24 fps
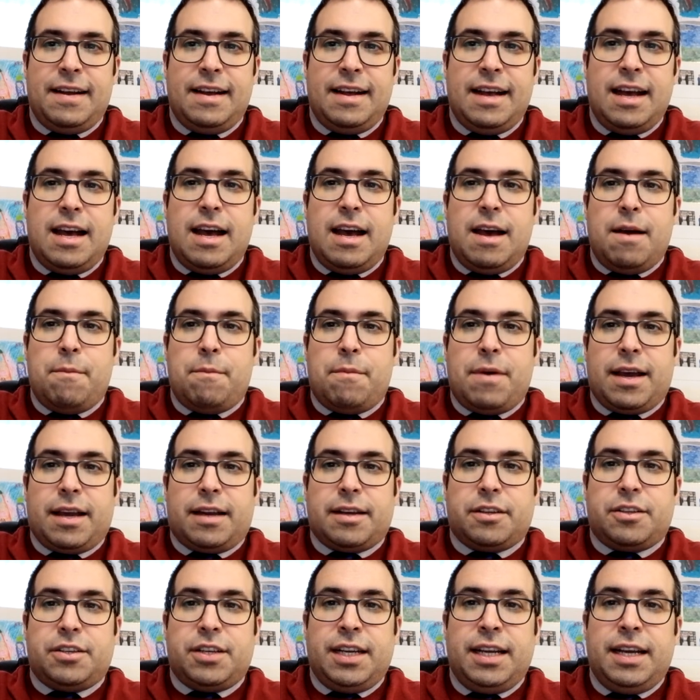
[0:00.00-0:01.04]

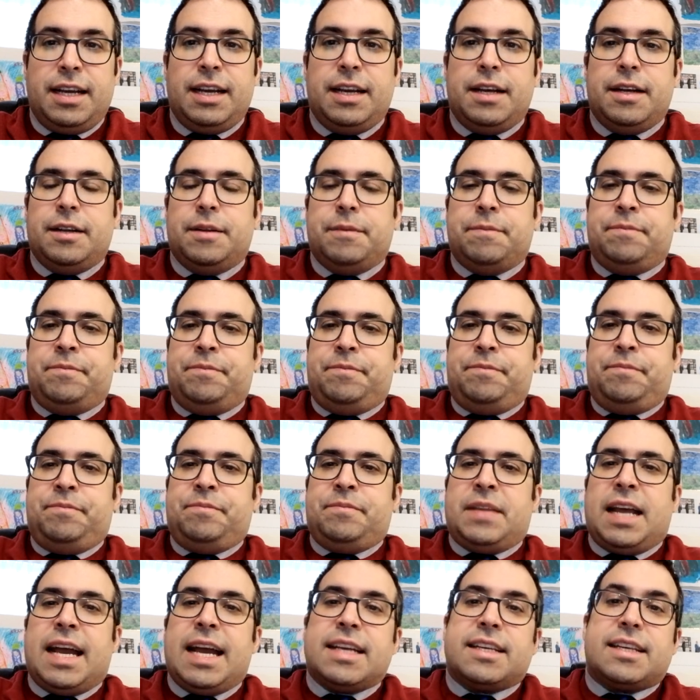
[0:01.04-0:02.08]
packaging
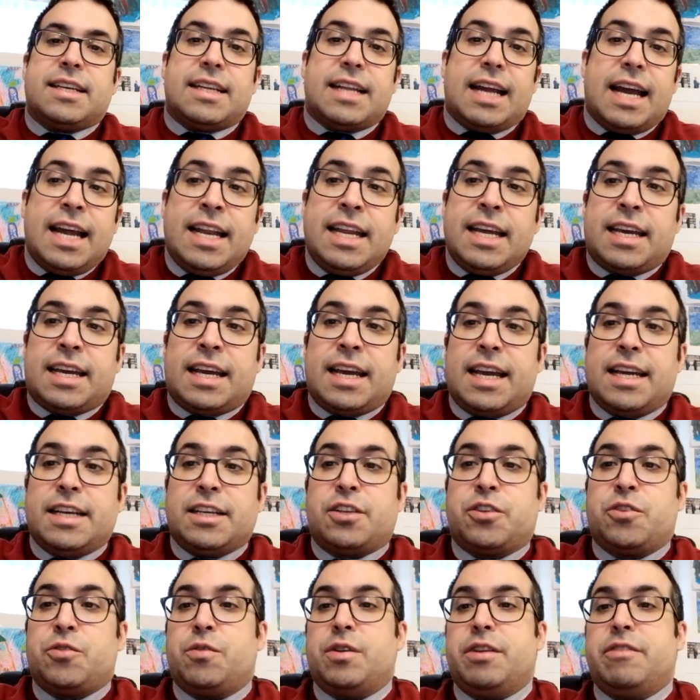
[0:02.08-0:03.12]
has in any case to
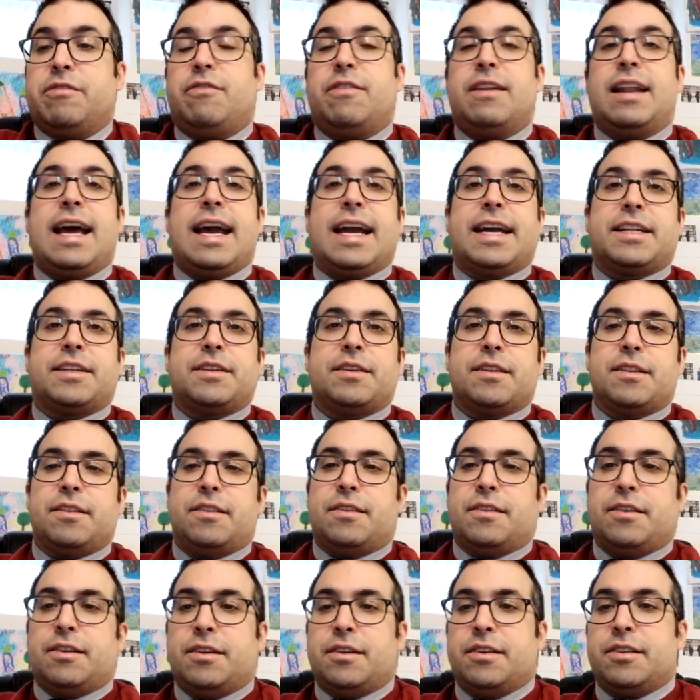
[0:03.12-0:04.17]
reflect the
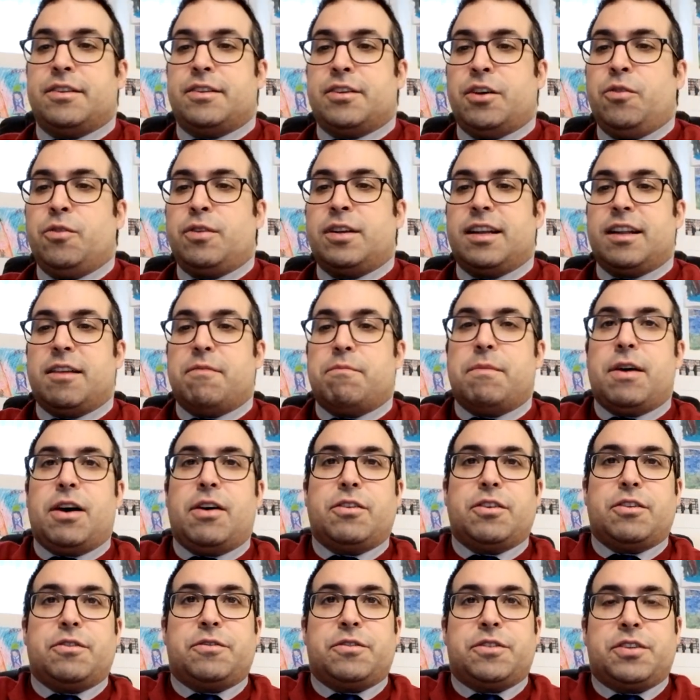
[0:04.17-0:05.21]
total amount
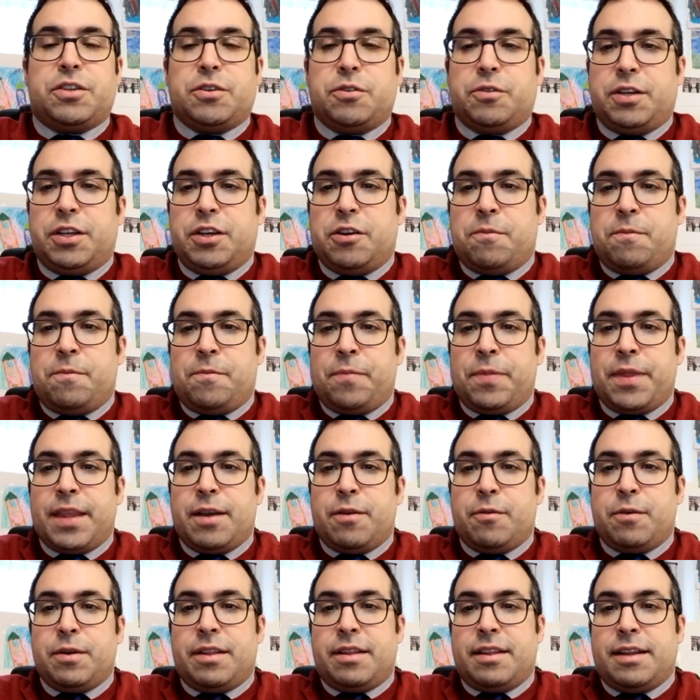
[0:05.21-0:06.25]
of sodium
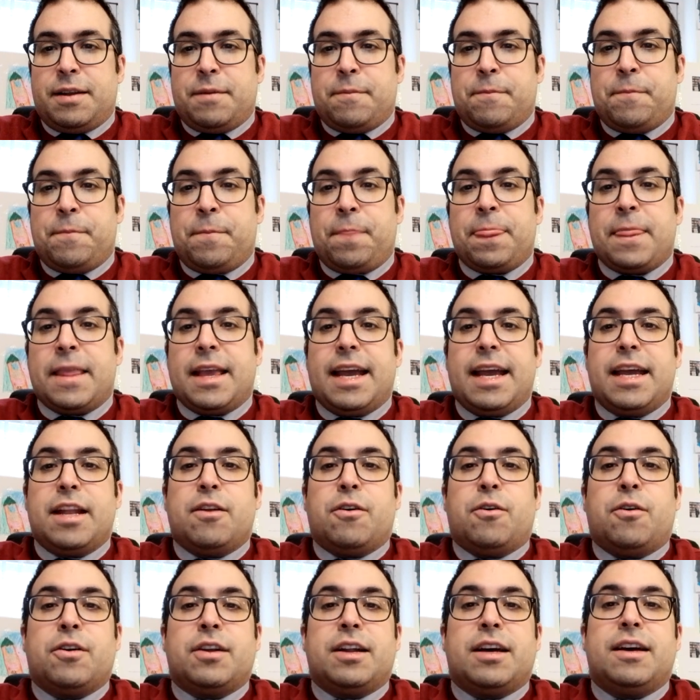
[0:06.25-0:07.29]
within in
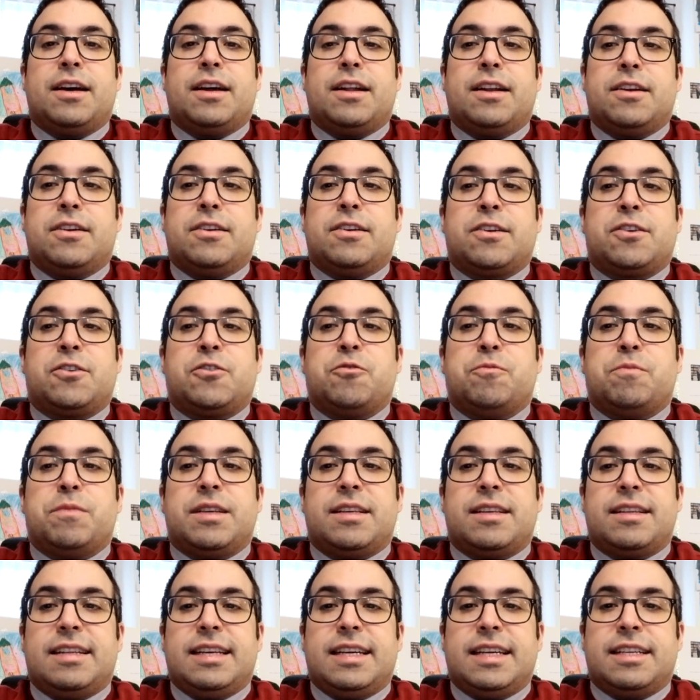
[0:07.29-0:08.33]
order not to
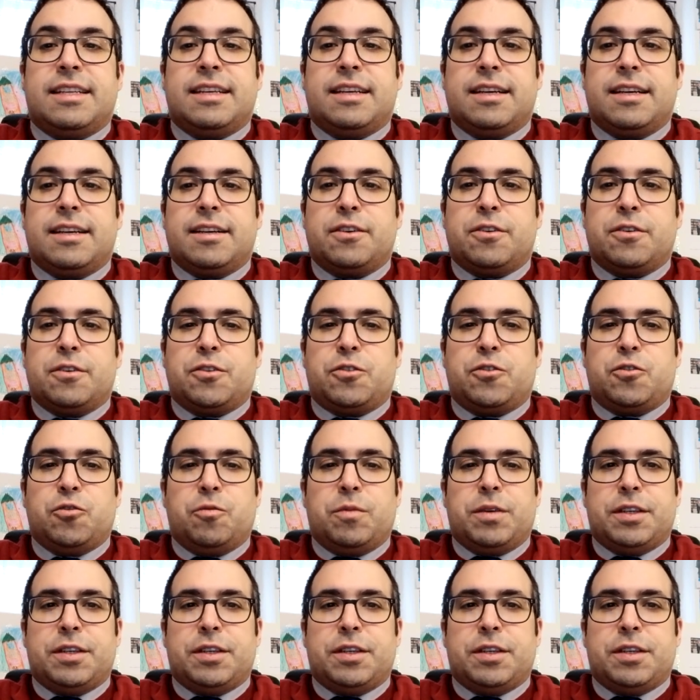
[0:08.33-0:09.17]
mislead consumers.